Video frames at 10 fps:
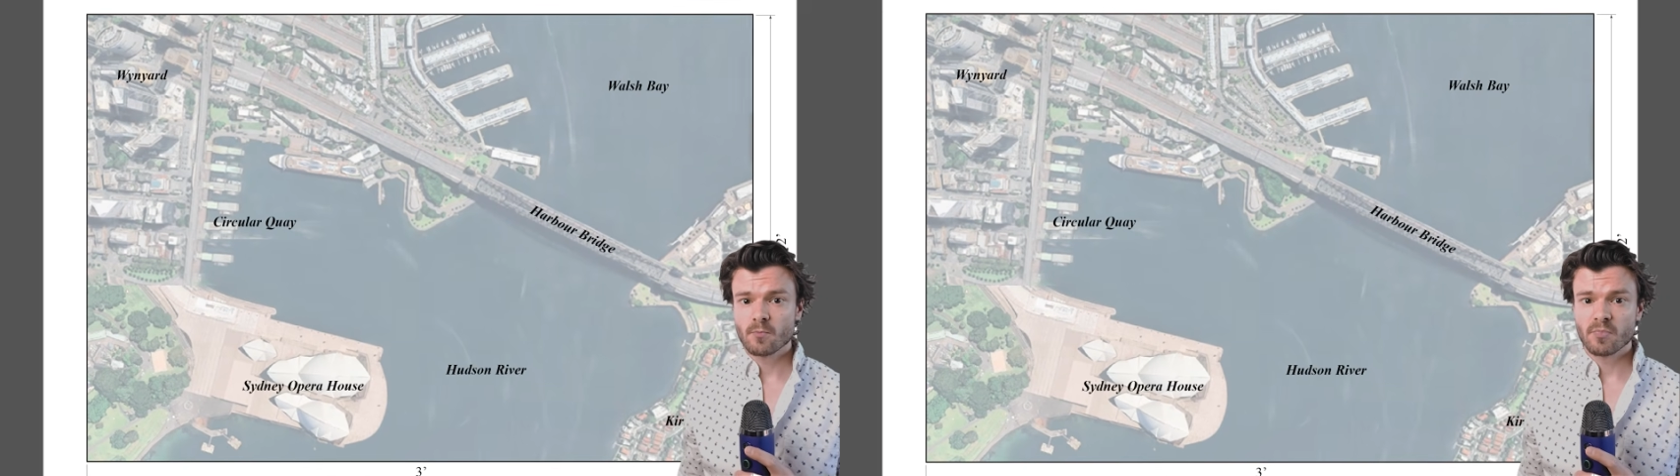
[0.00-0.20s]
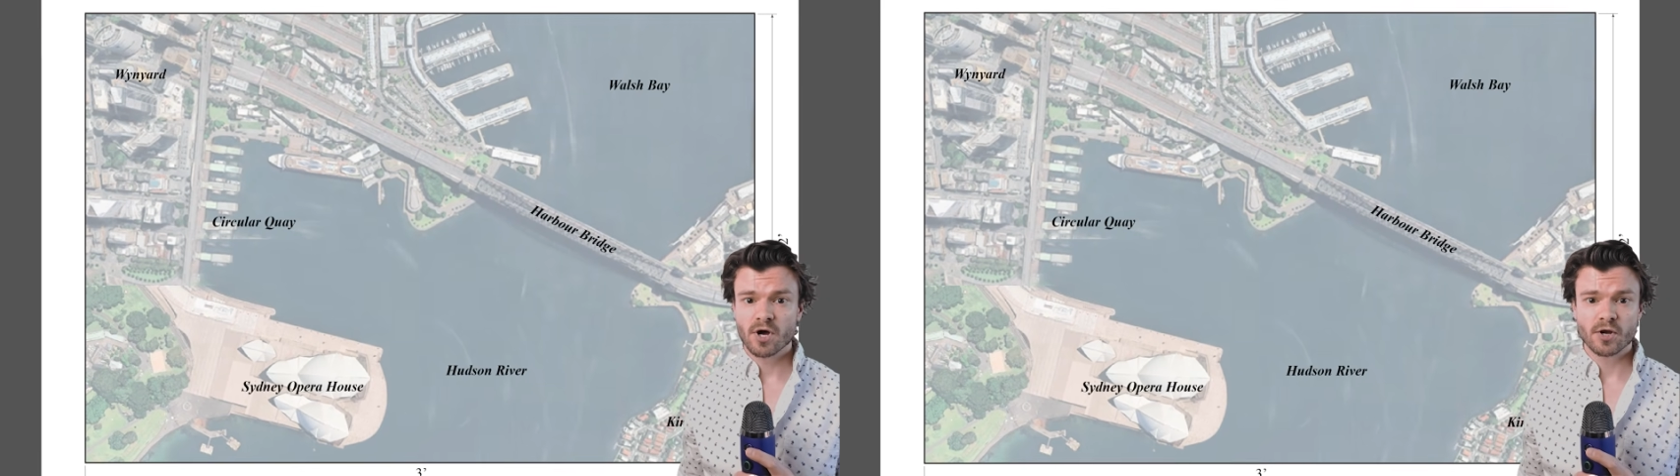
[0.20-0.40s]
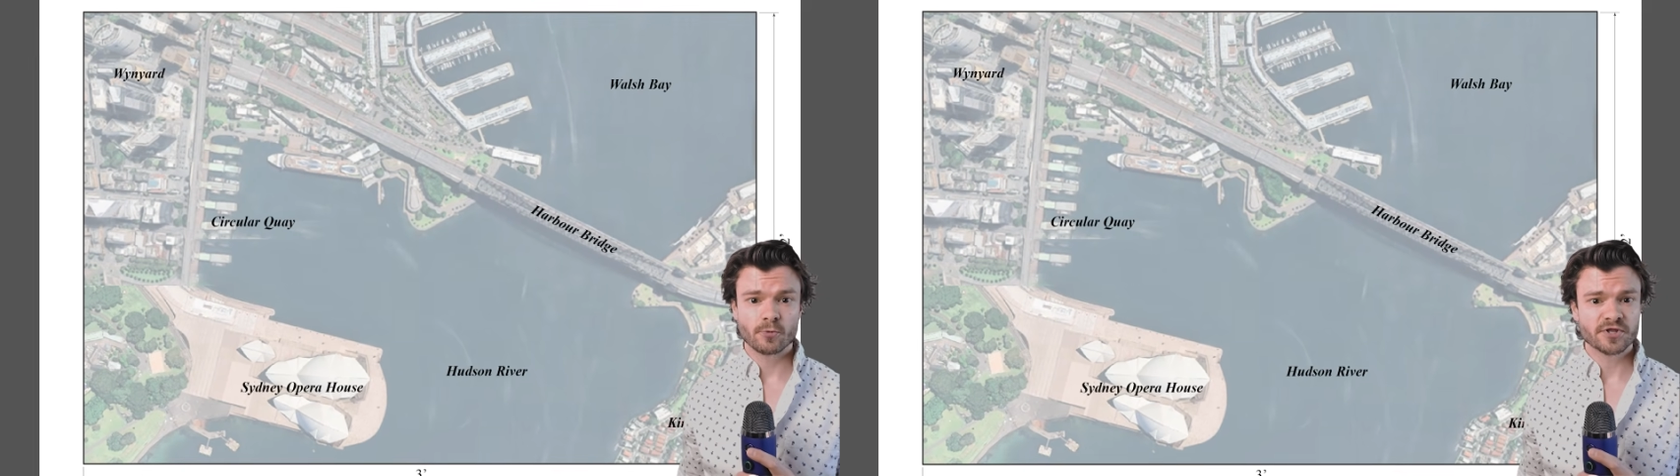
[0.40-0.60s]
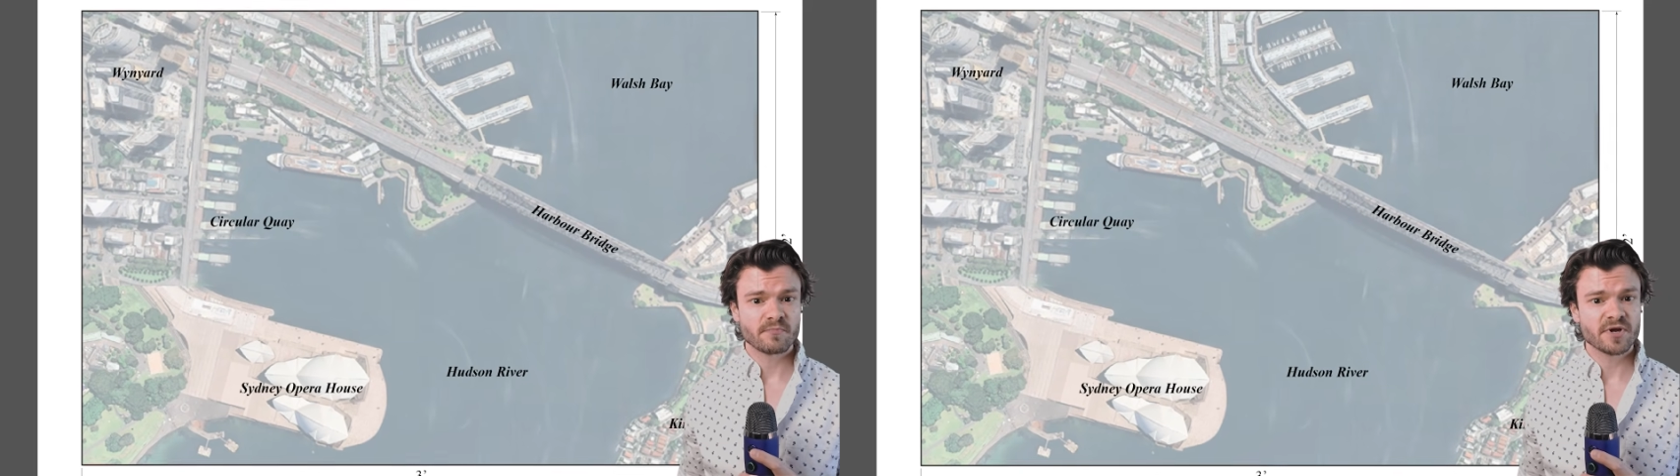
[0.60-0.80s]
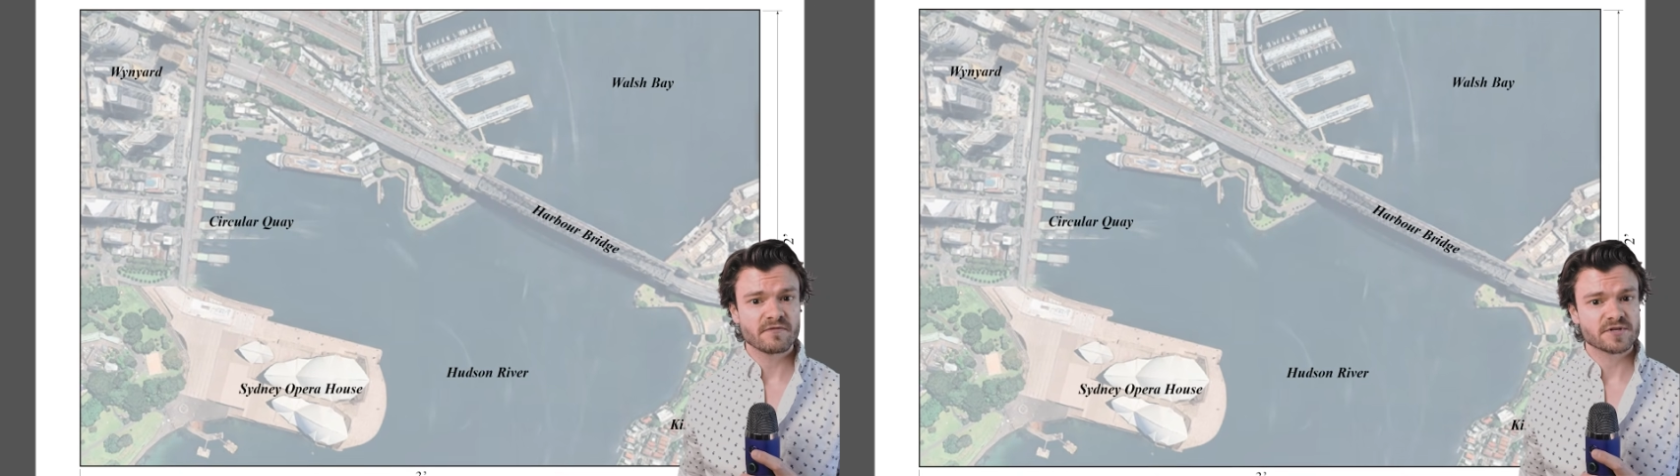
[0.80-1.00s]
but with a
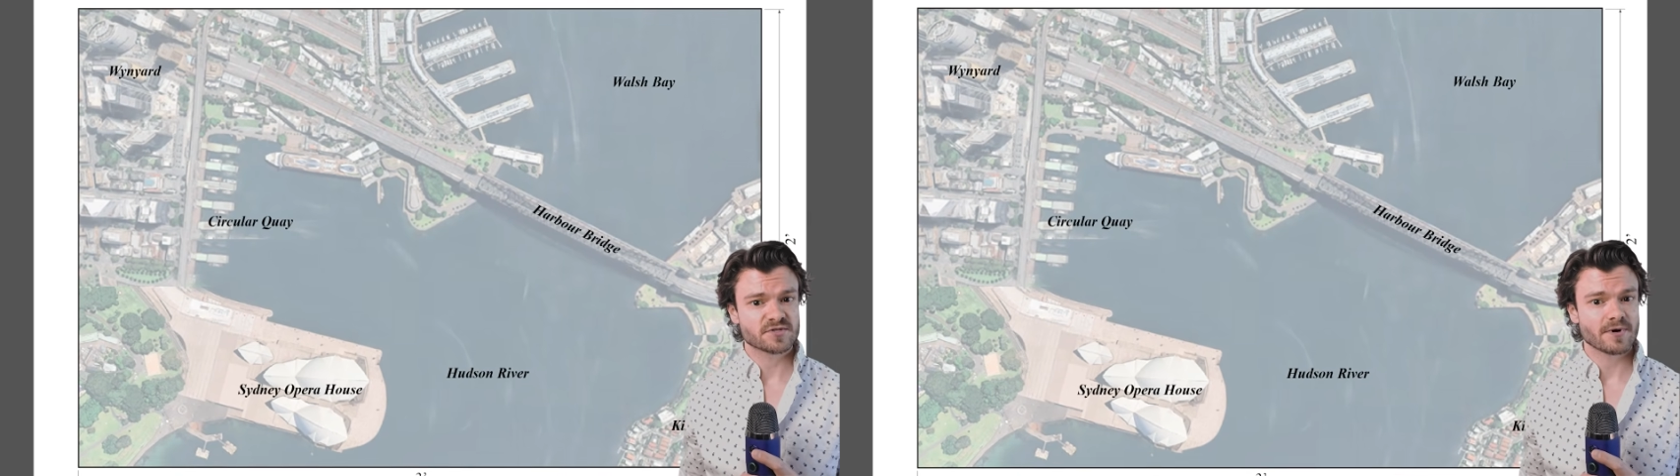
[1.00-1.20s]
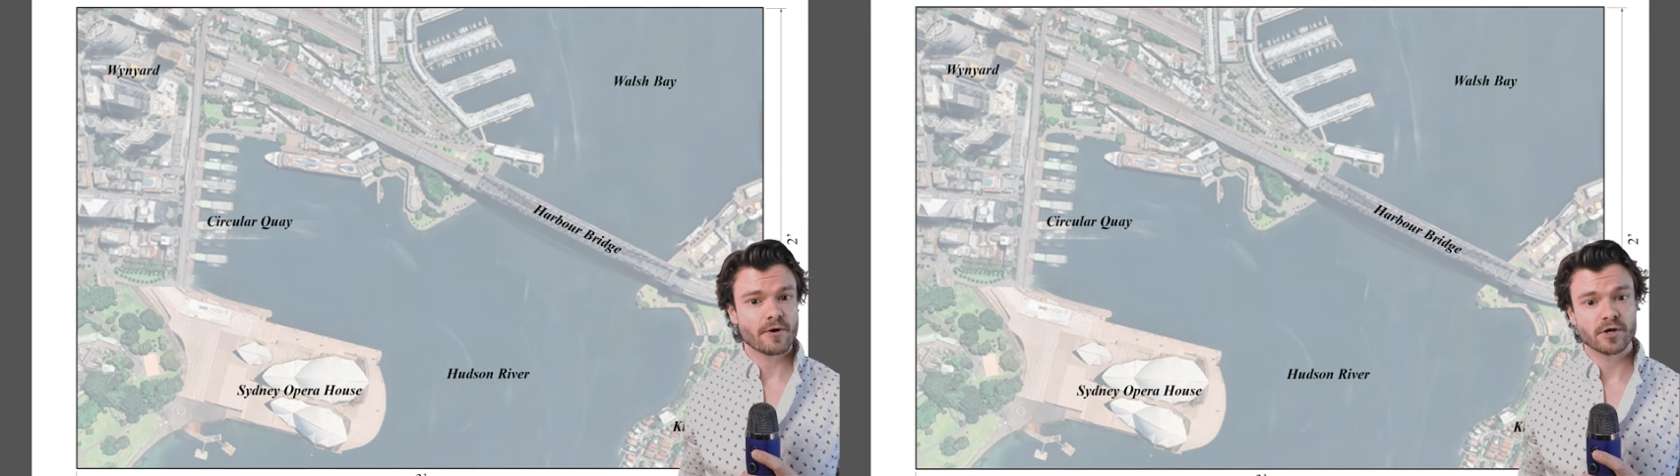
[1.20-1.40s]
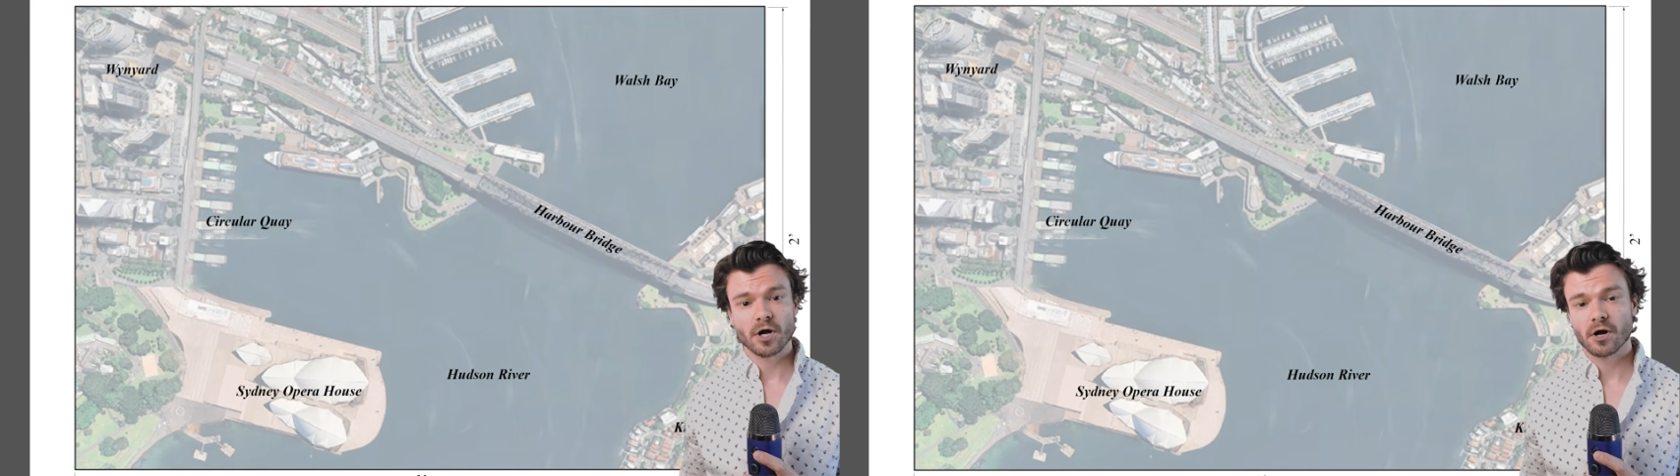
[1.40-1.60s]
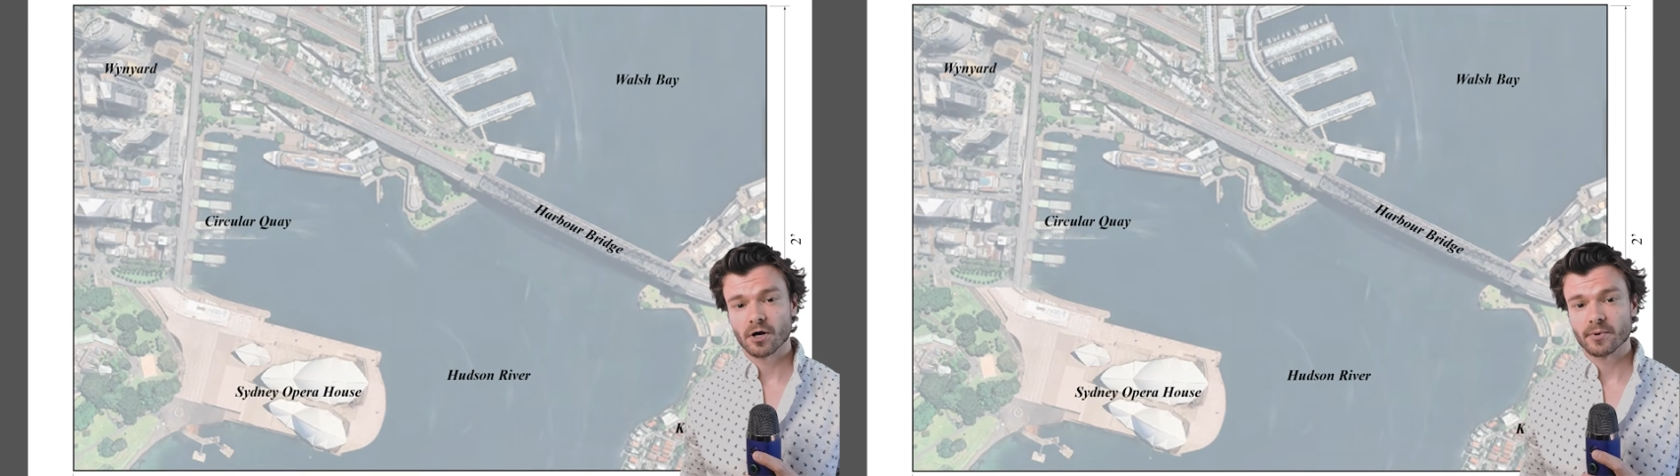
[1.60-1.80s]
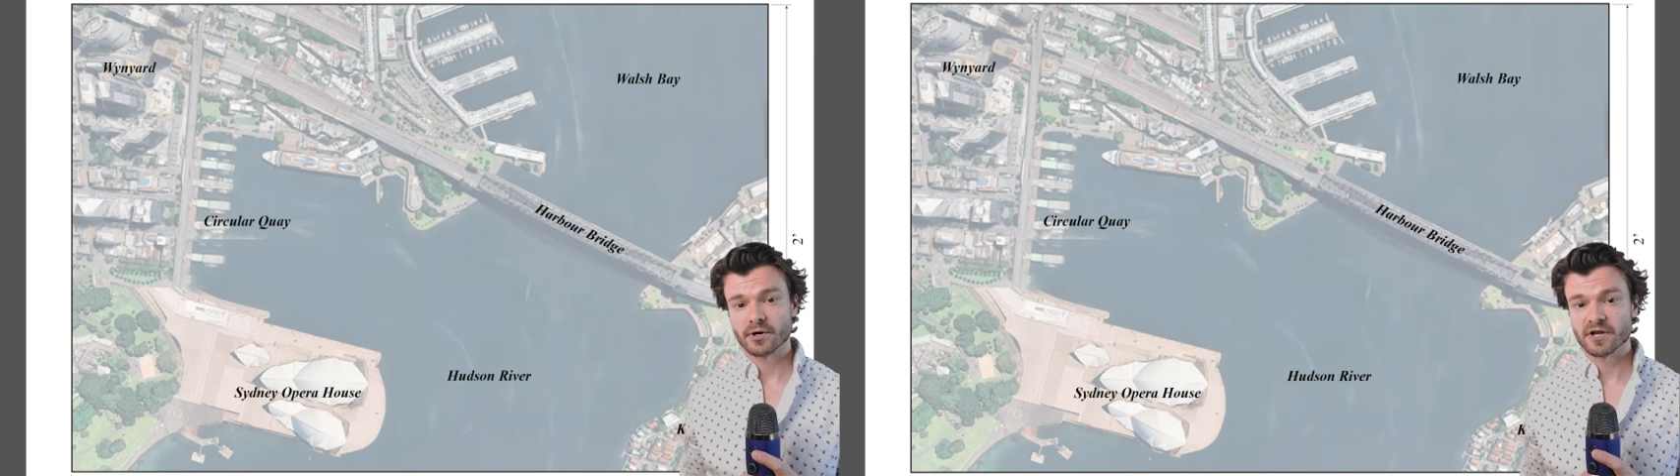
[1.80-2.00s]
bit of the surrounding
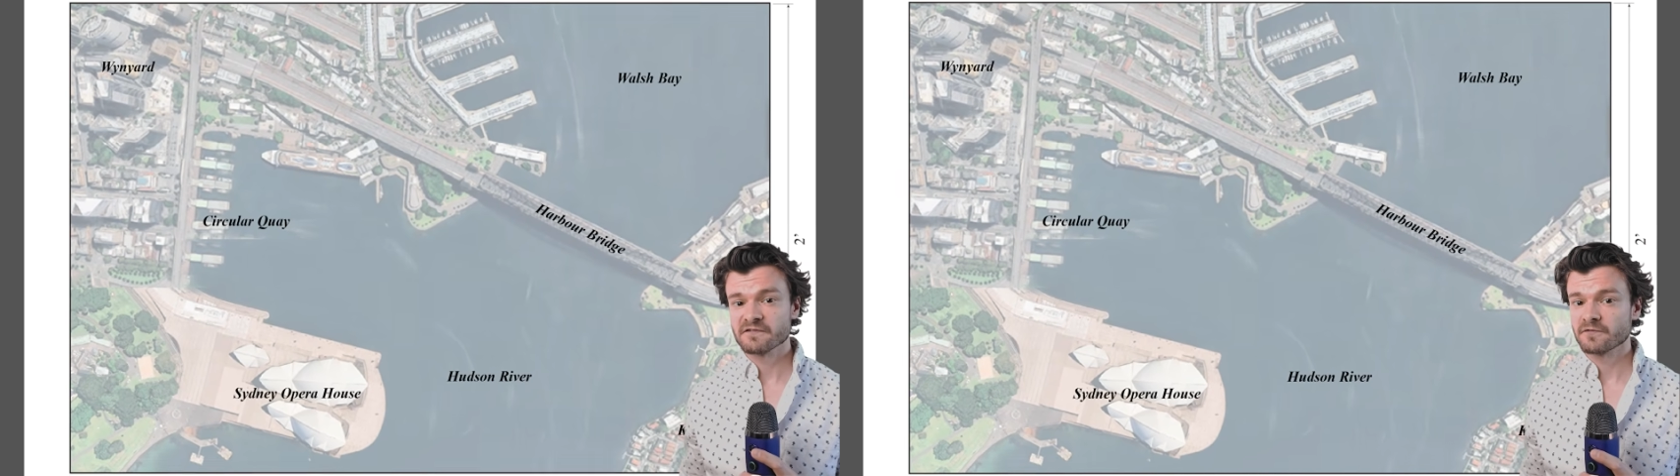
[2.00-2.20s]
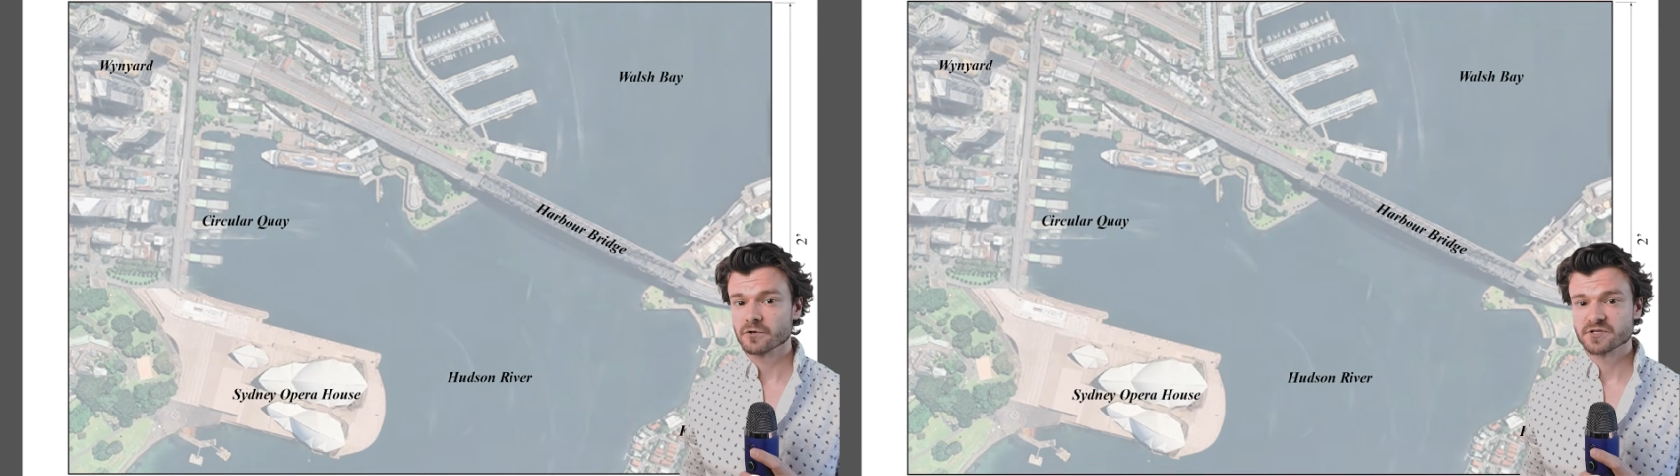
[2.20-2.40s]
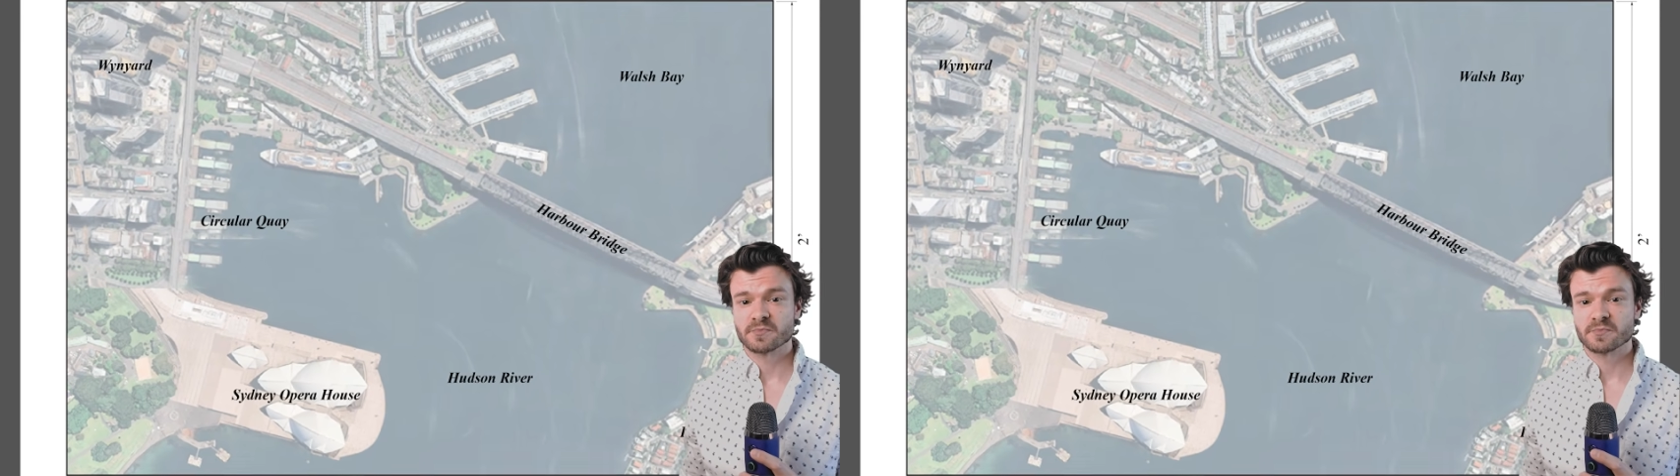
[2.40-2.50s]
harbour in forced